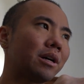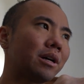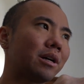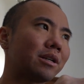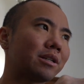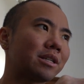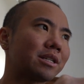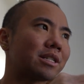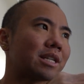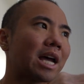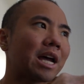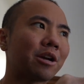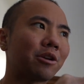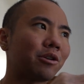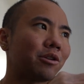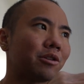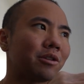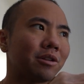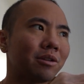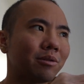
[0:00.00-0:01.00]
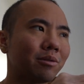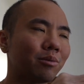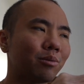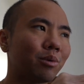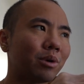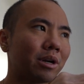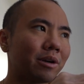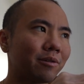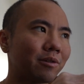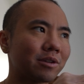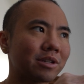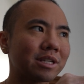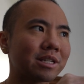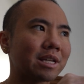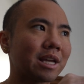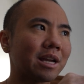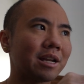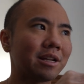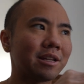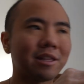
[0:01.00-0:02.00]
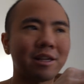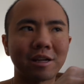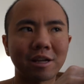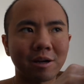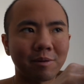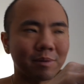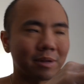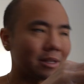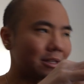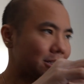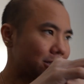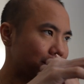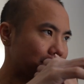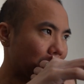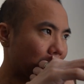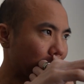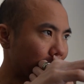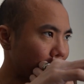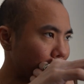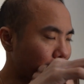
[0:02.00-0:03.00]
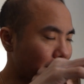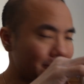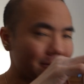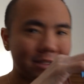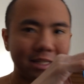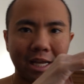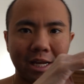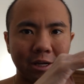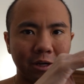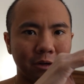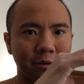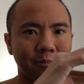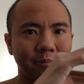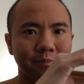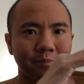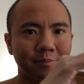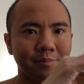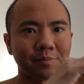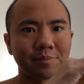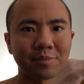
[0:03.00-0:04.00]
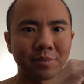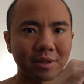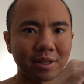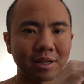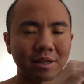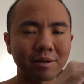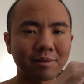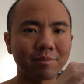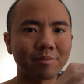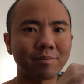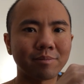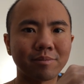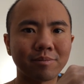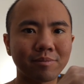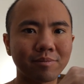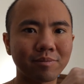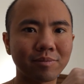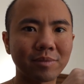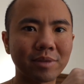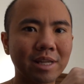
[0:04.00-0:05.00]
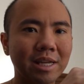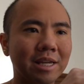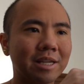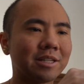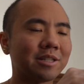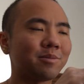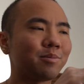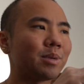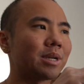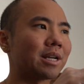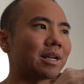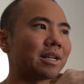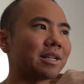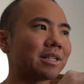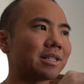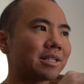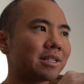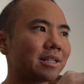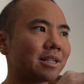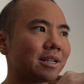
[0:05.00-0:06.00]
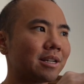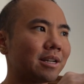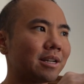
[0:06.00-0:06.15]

societal, whatever society they come in, societal lifestyle is. Because